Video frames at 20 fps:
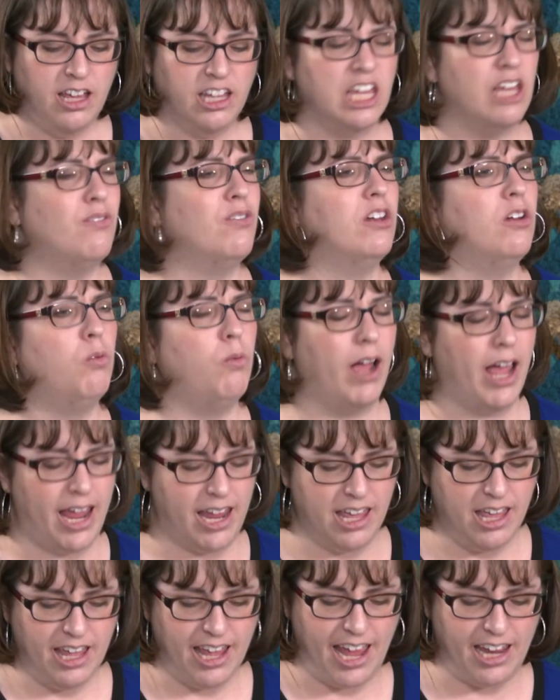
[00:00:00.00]
give it
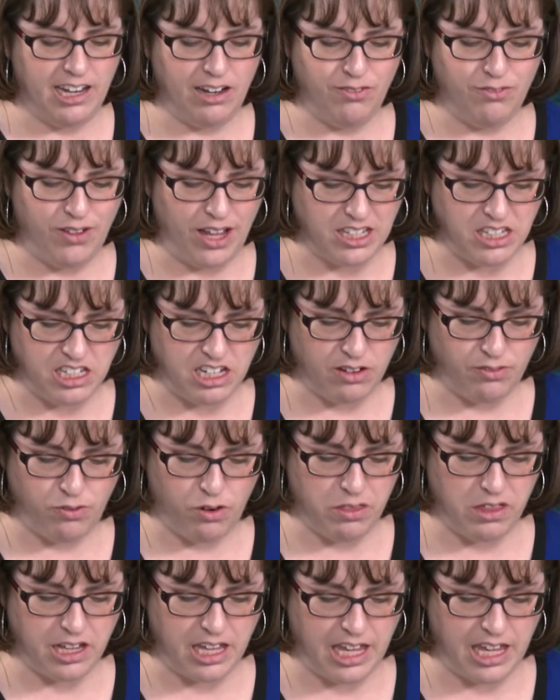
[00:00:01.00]
away, and invest it for the